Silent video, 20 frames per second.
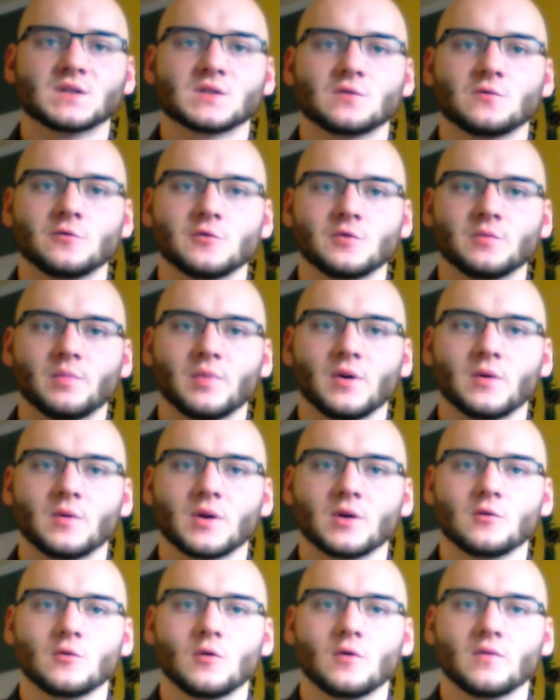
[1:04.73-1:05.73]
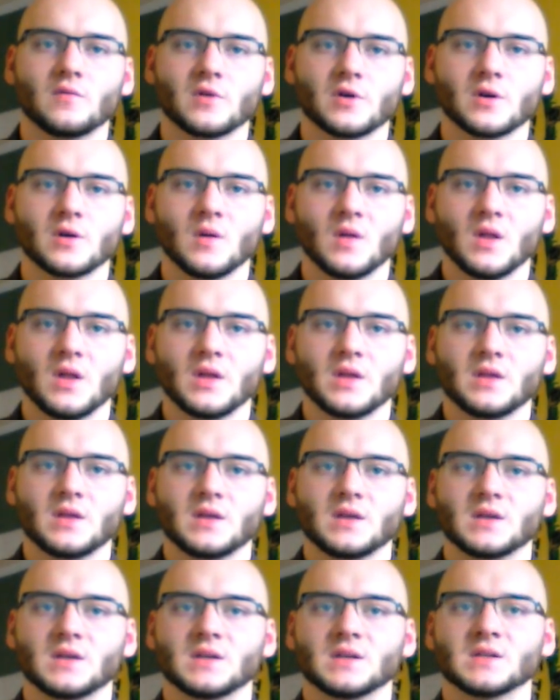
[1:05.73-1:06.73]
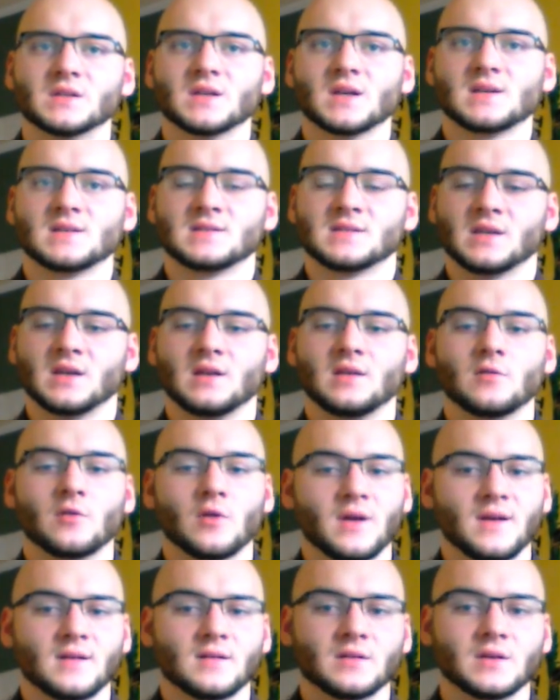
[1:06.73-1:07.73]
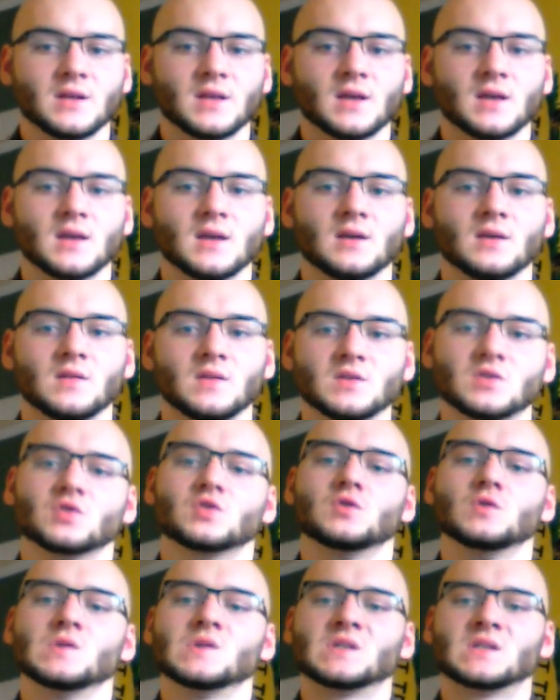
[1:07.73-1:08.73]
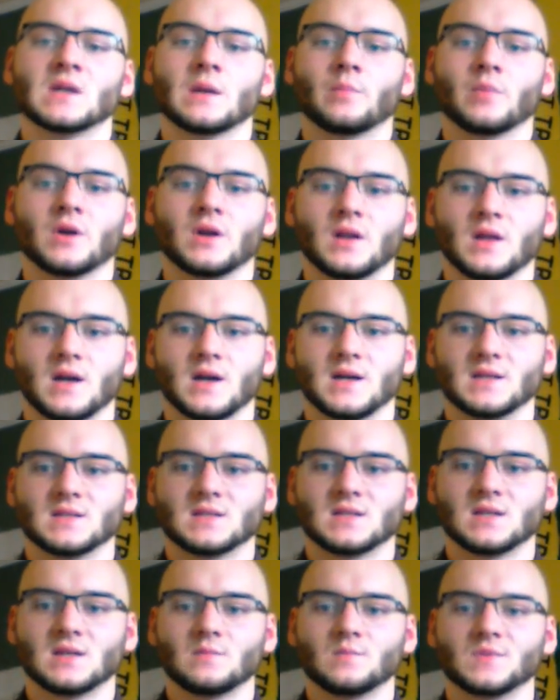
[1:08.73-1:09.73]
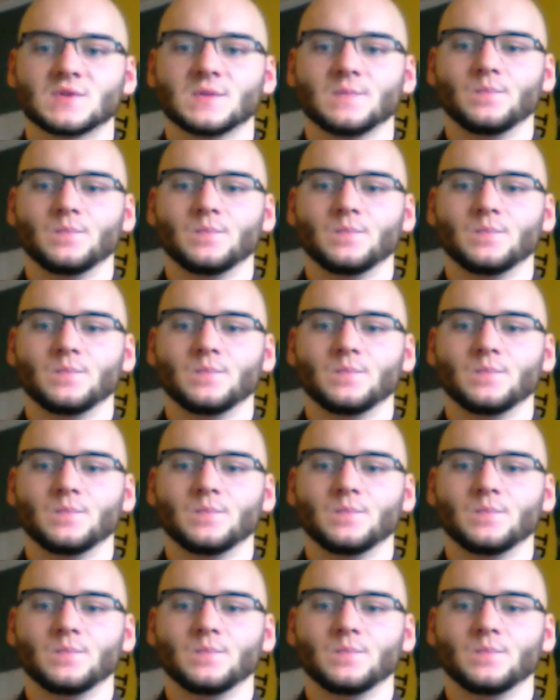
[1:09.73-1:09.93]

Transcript: group I want to go over is isolating or analytic, and these are two separate concepts,